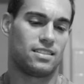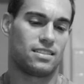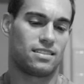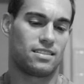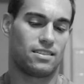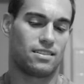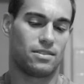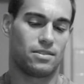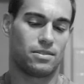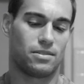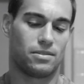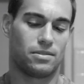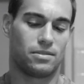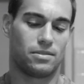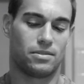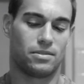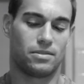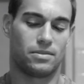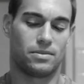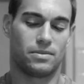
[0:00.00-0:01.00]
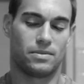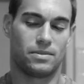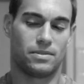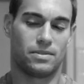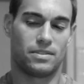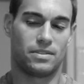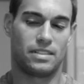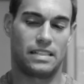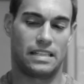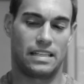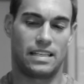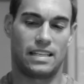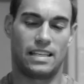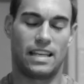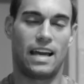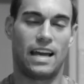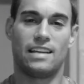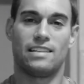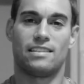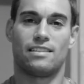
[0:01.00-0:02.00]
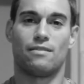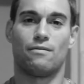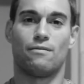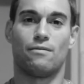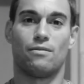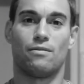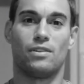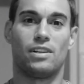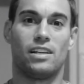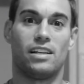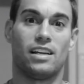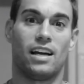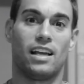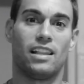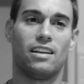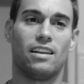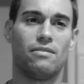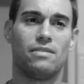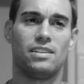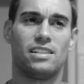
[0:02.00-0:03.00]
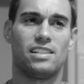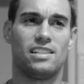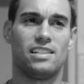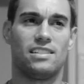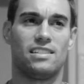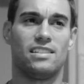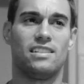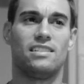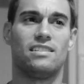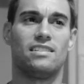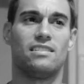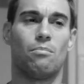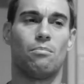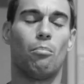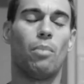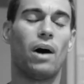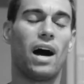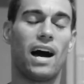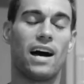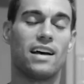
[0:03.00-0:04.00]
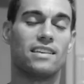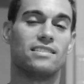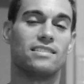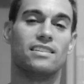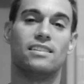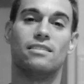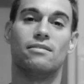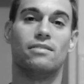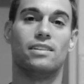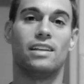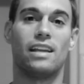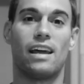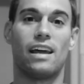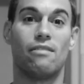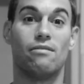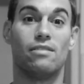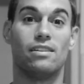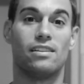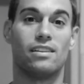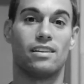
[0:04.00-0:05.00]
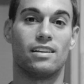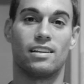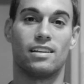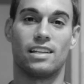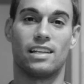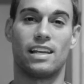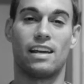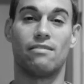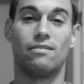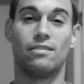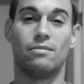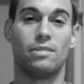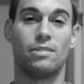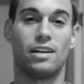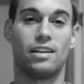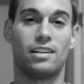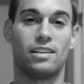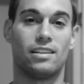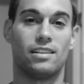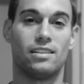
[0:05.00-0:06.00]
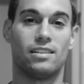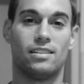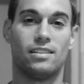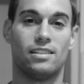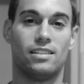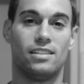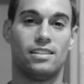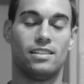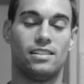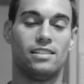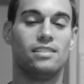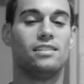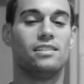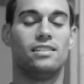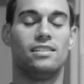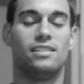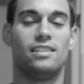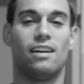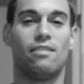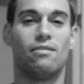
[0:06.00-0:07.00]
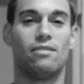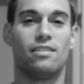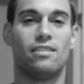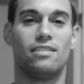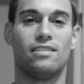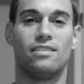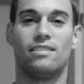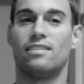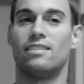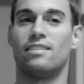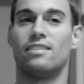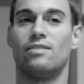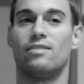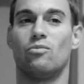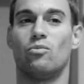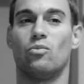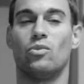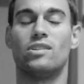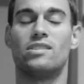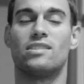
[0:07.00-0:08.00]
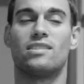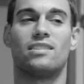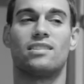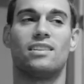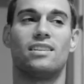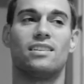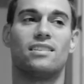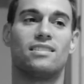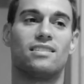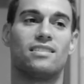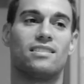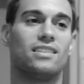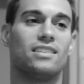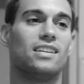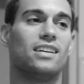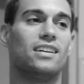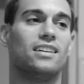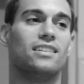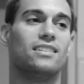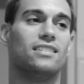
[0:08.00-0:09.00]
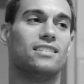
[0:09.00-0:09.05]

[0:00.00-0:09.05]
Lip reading: so nice and free. I love that she sees the positive in everything, in everybody. She never once thinks that